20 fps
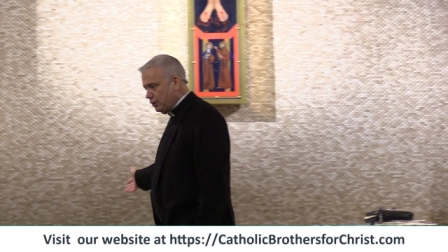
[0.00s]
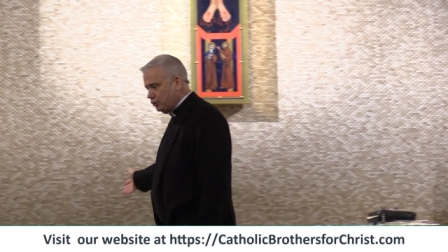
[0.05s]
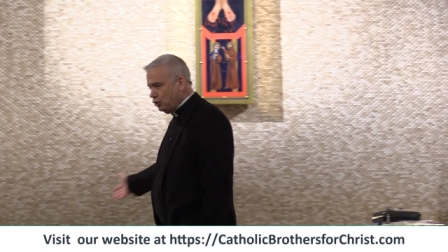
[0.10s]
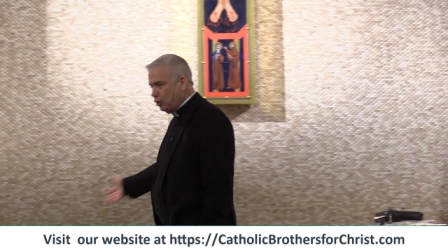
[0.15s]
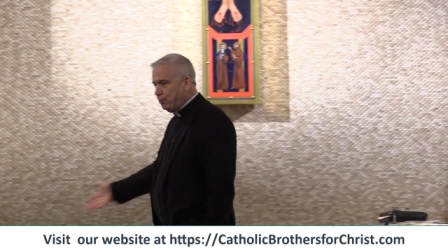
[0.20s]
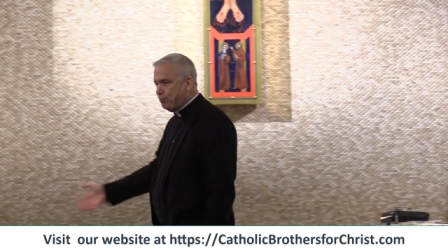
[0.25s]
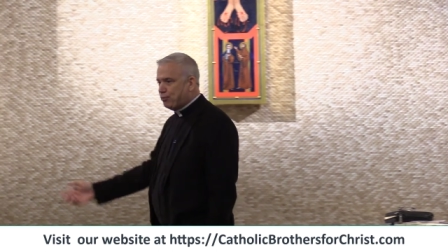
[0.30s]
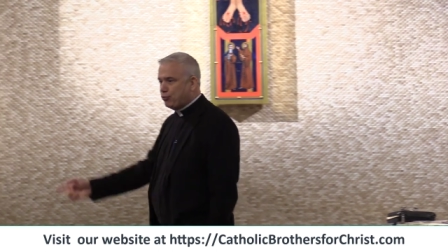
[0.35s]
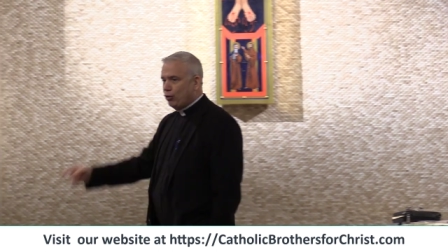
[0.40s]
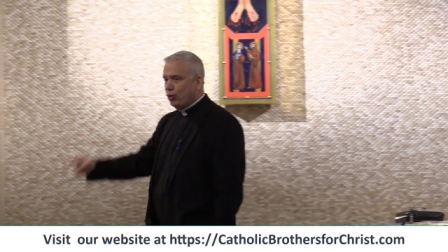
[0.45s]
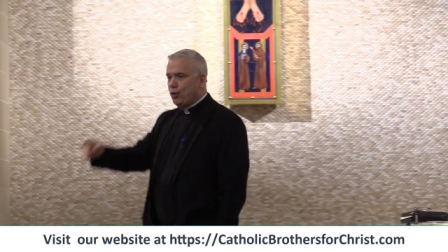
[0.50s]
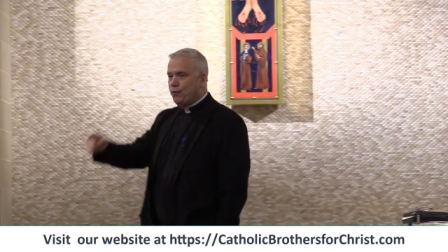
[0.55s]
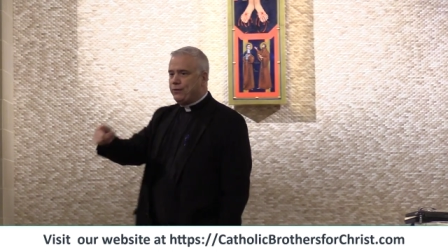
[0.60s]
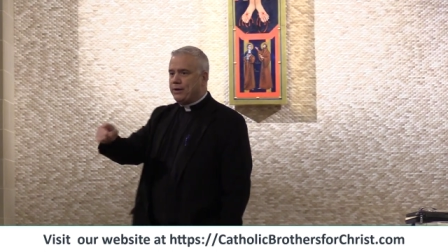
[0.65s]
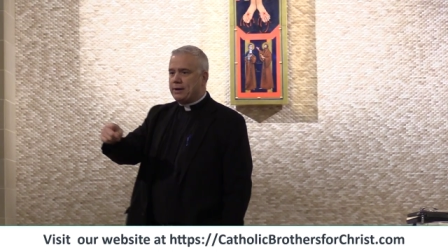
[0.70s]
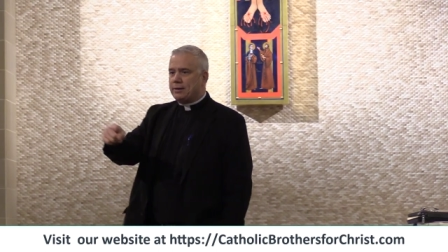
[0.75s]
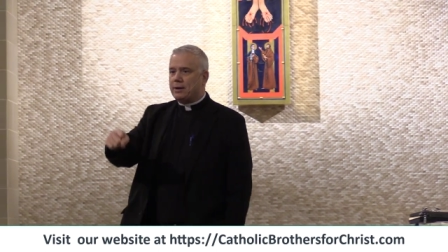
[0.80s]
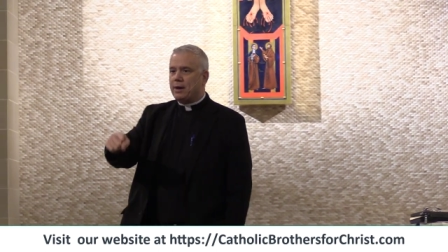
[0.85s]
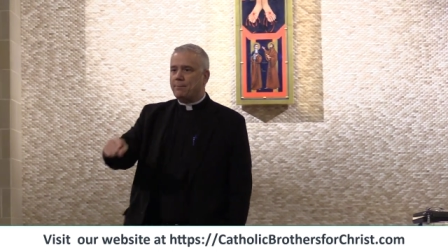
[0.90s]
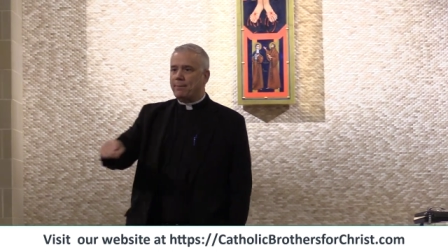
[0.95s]
You
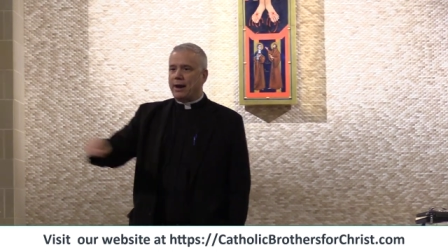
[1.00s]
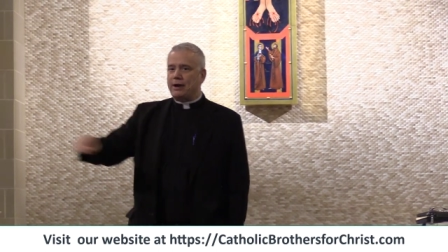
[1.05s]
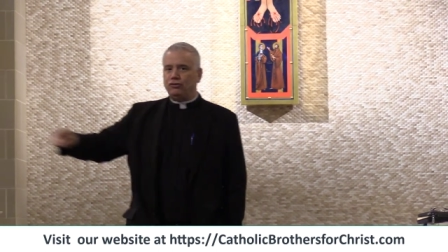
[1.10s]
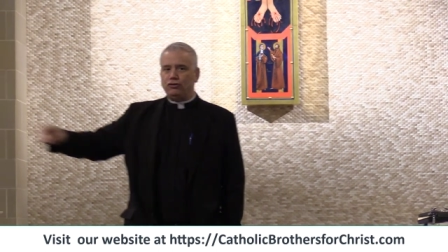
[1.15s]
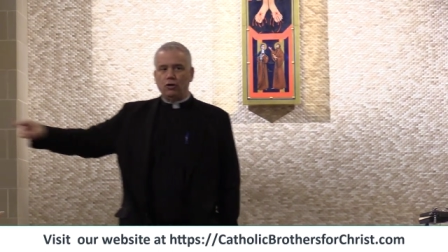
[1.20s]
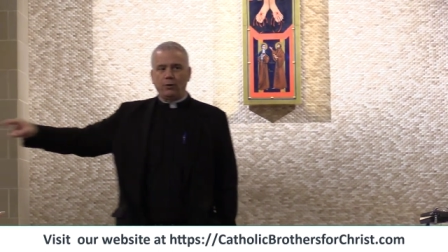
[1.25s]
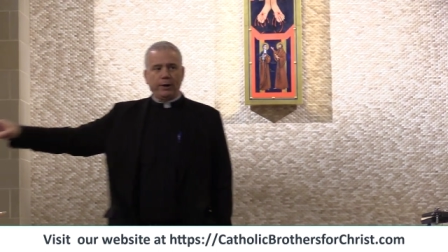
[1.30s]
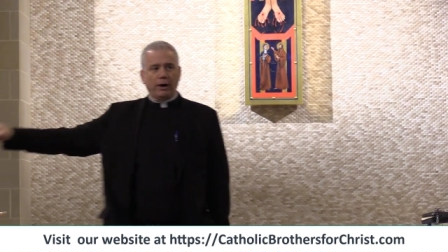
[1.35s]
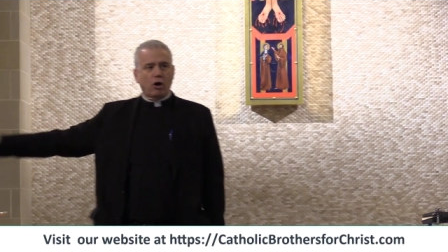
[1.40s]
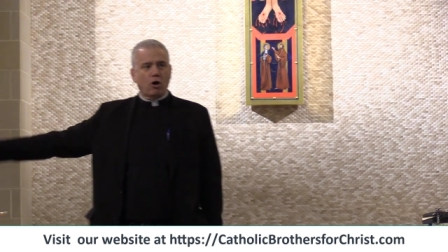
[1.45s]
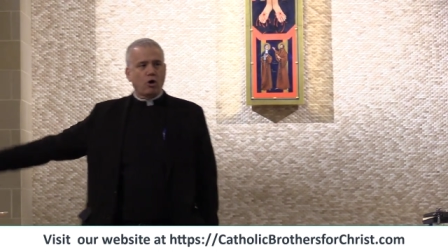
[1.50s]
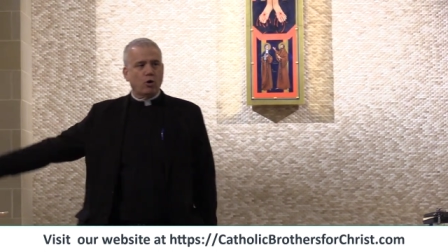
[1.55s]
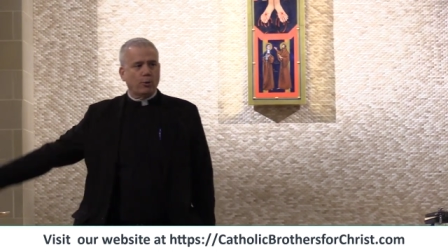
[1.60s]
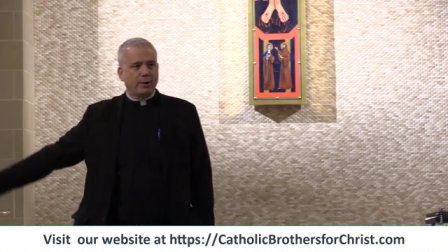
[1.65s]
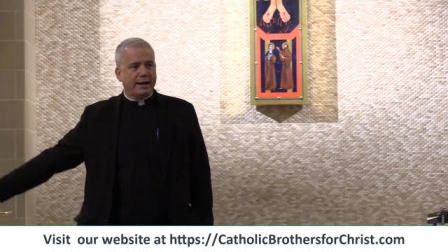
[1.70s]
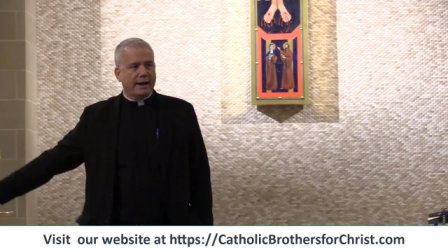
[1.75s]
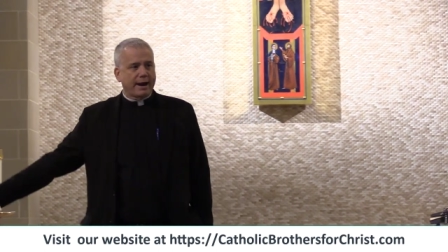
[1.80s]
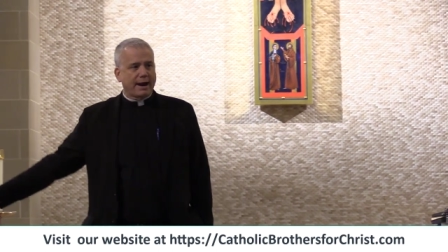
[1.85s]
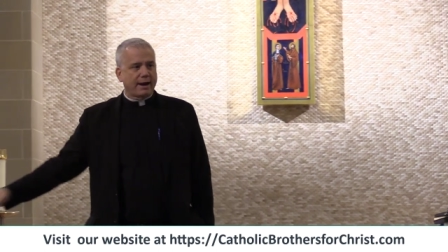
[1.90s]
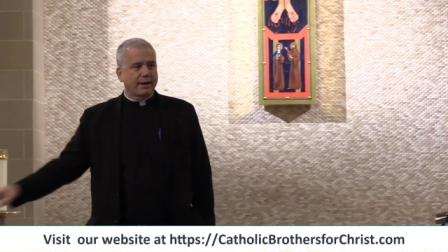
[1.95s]
prove it by doing a
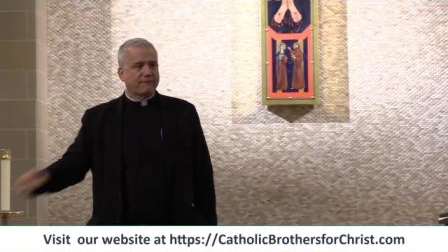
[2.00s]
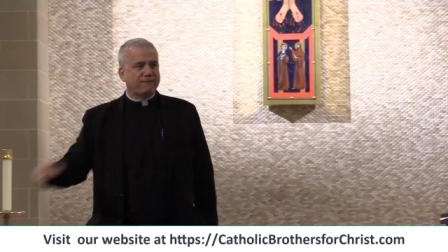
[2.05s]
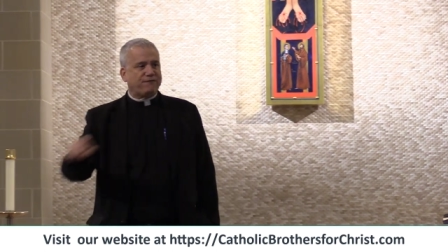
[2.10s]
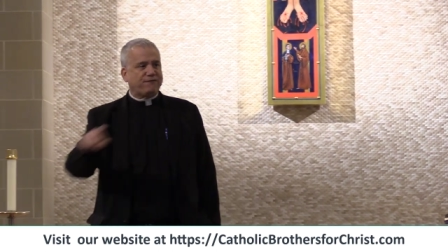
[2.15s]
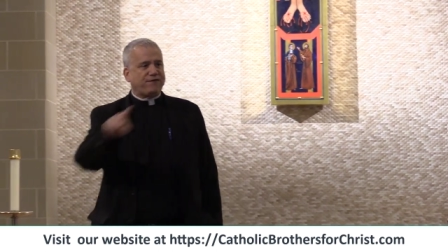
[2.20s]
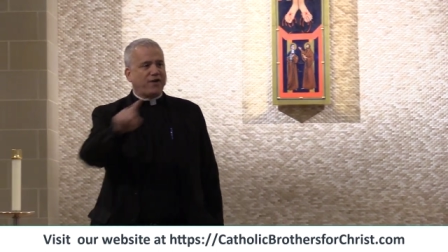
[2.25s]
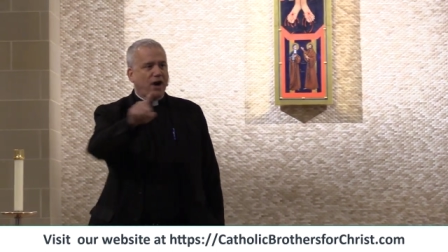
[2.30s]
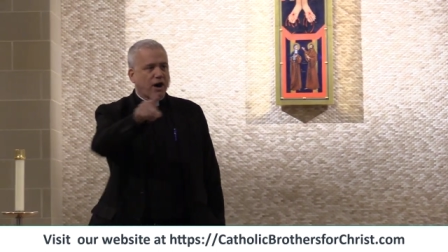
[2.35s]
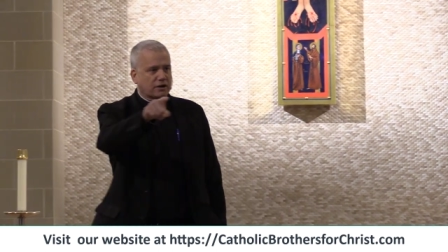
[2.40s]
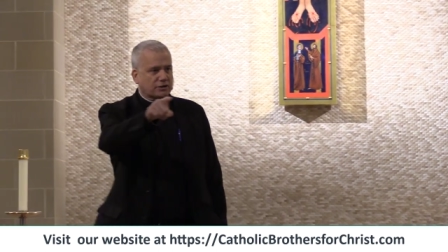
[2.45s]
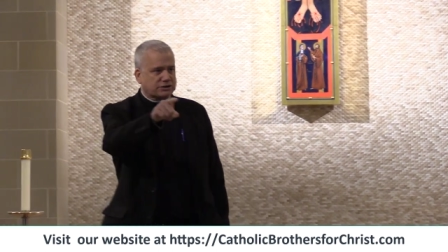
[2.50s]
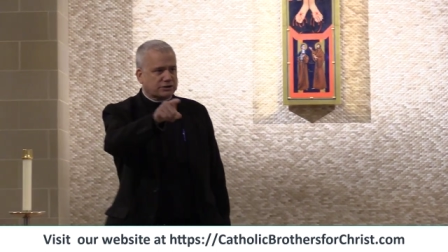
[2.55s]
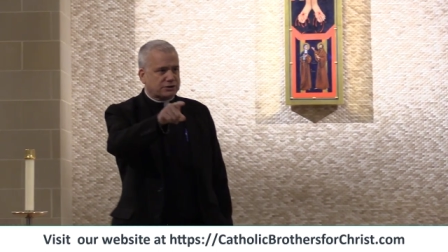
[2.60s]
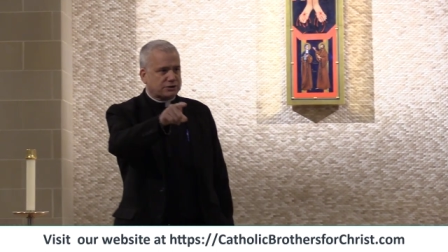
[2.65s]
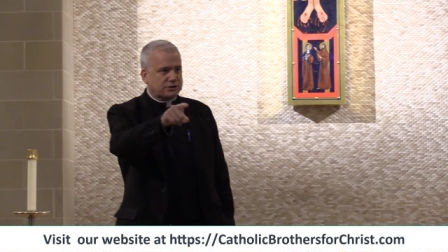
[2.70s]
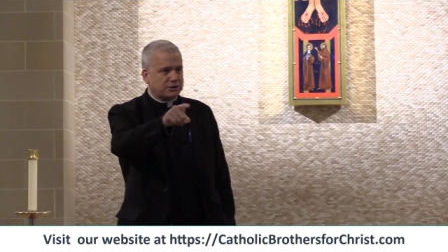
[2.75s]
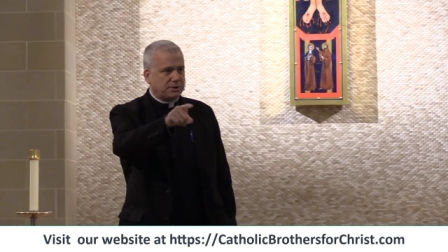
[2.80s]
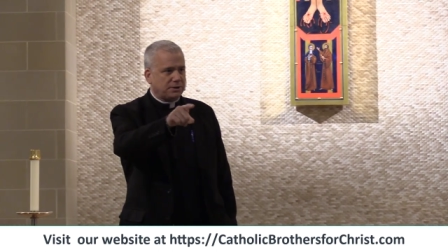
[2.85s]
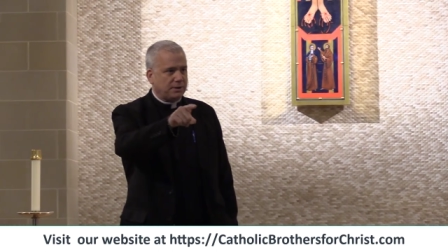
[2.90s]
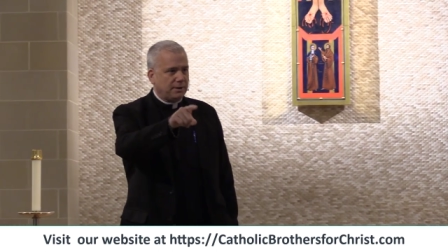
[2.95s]
holy hour first.